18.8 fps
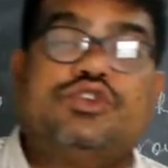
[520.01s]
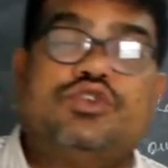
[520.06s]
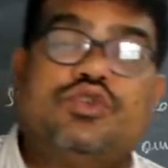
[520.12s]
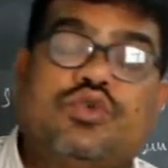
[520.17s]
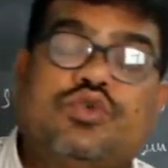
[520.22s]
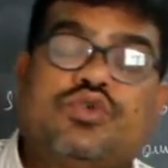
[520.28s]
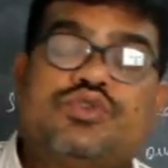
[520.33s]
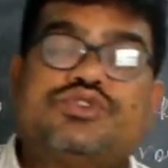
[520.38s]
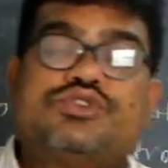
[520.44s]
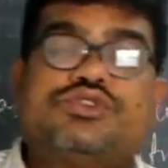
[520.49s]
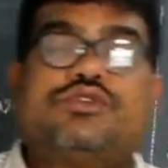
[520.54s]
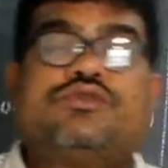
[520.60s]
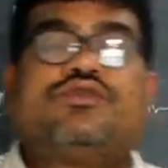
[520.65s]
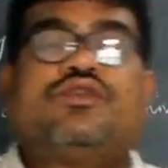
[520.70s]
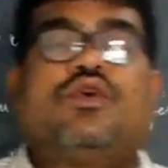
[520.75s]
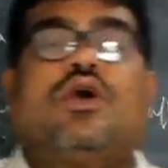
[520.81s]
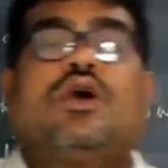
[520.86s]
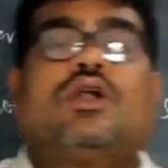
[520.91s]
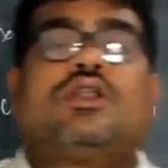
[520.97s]

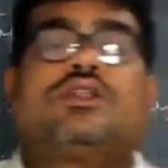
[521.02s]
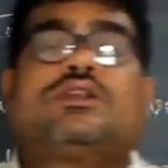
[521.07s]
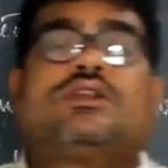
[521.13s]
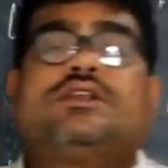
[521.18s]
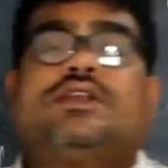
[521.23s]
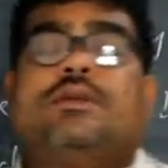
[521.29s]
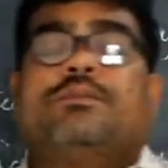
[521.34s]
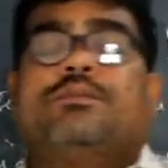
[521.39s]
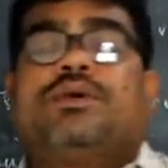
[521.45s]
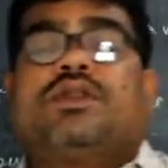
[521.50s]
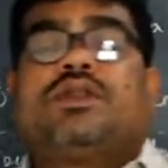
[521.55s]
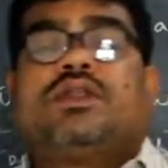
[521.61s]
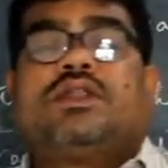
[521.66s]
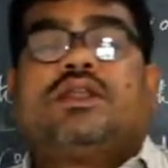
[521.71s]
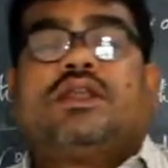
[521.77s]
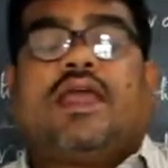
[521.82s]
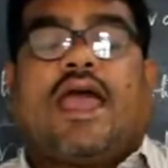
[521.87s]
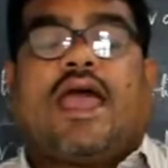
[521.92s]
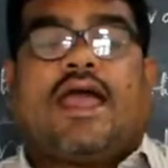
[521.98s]
used for
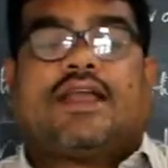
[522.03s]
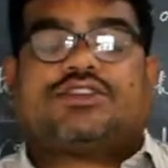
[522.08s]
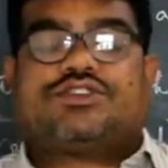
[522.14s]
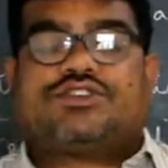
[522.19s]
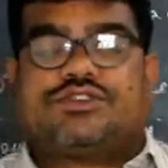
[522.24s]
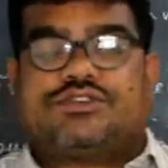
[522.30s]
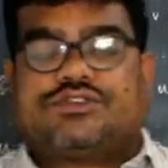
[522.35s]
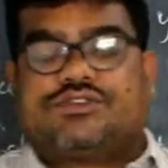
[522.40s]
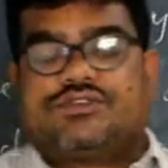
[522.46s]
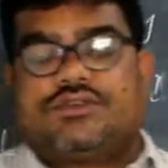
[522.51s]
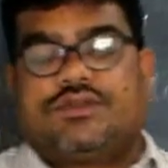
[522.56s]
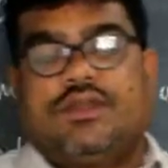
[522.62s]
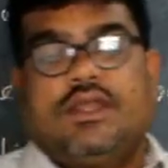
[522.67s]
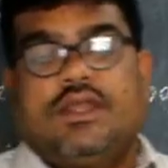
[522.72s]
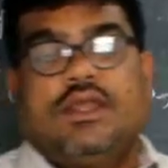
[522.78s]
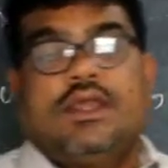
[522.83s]
temporary actions,